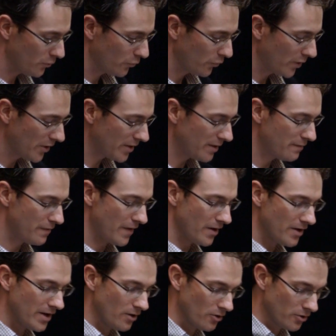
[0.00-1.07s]
We're in a
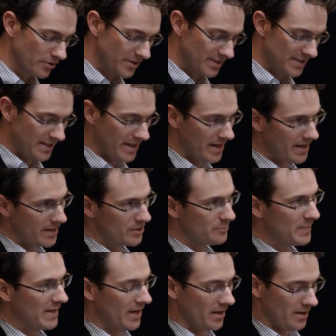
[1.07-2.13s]
very early stage
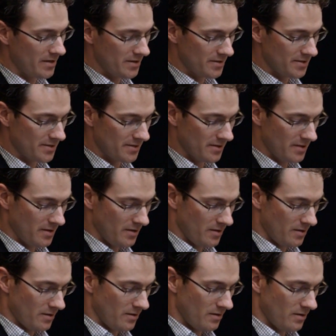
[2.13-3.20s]
because
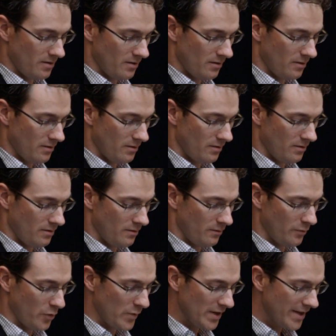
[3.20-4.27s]

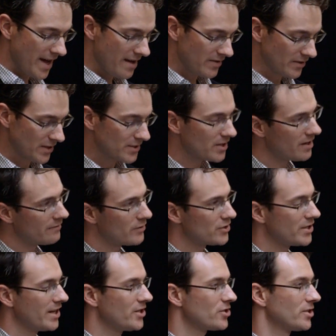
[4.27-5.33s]
we're really having this
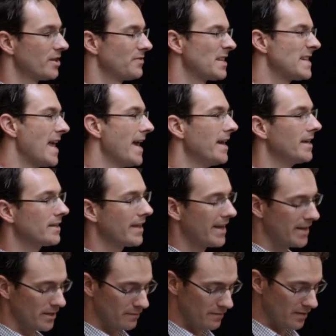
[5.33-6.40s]
conversation at the tail
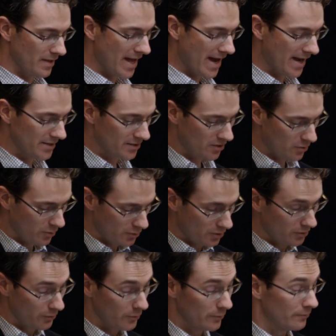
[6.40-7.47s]
end of the last
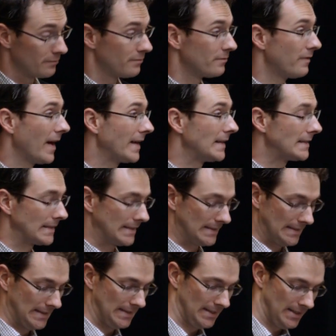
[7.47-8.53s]
quote-unquote fight.
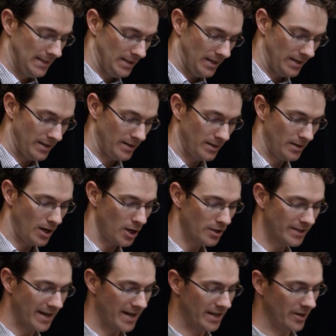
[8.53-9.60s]

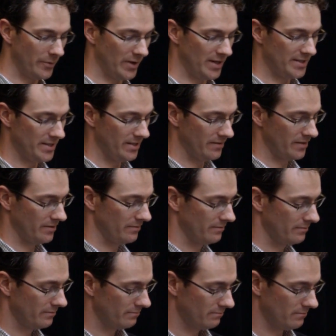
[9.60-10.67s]
Hardly anyone is even